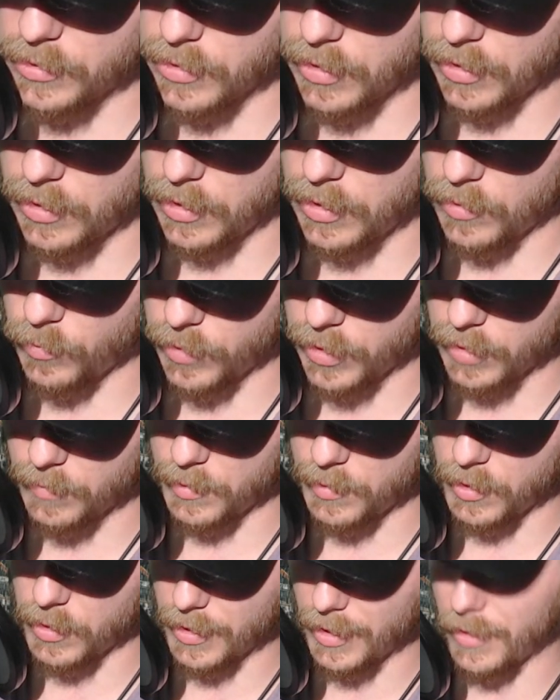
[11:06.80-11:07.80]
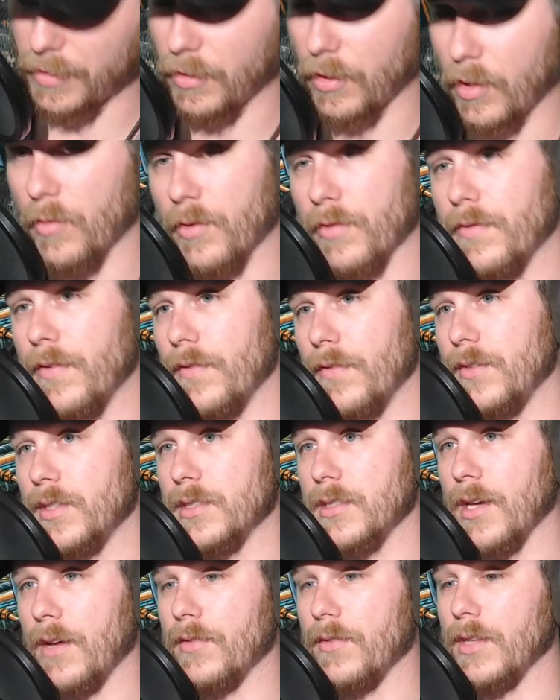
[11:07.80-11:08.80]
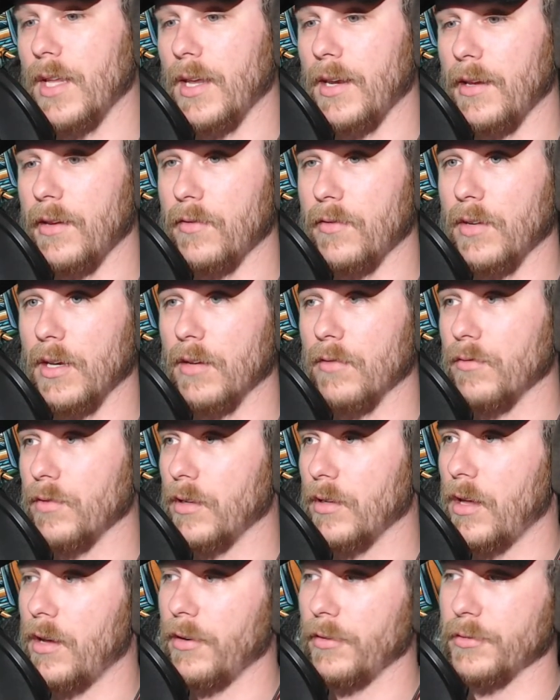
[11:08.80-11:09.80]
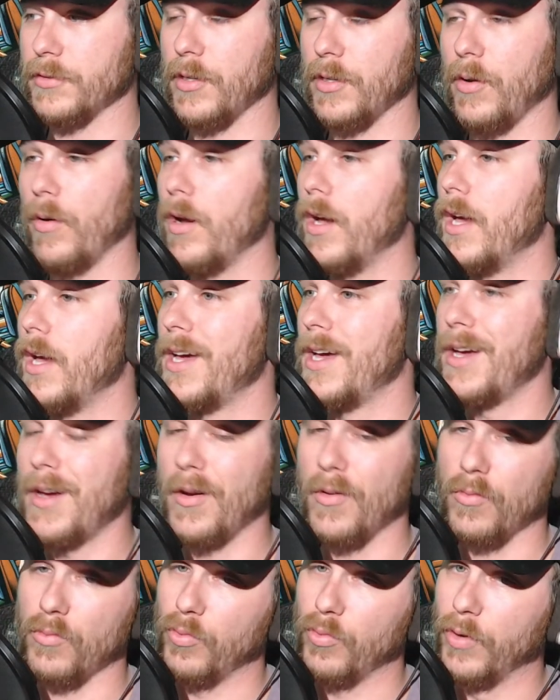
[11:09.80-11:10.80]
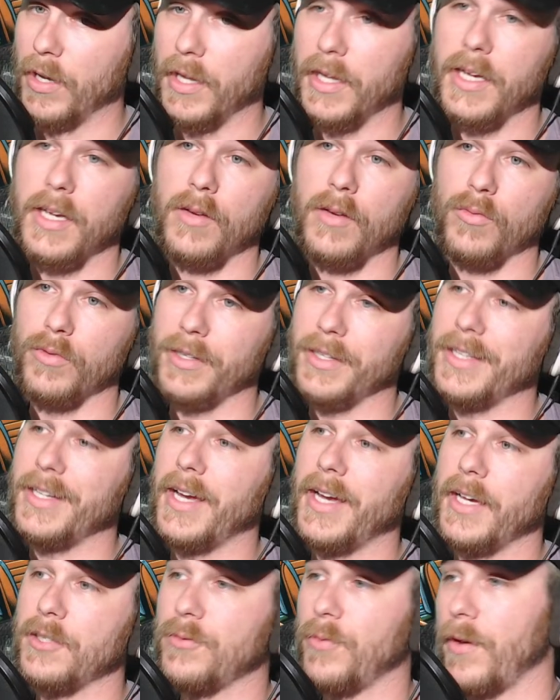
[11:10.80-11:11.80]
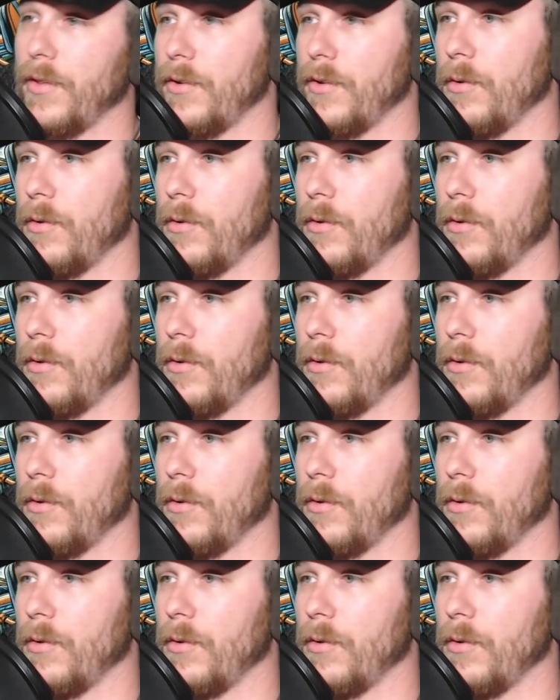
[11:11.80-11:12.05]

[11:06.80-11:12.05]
and then we're going to be looking at a low of 57 that evening in Volano. So, really, really nice weather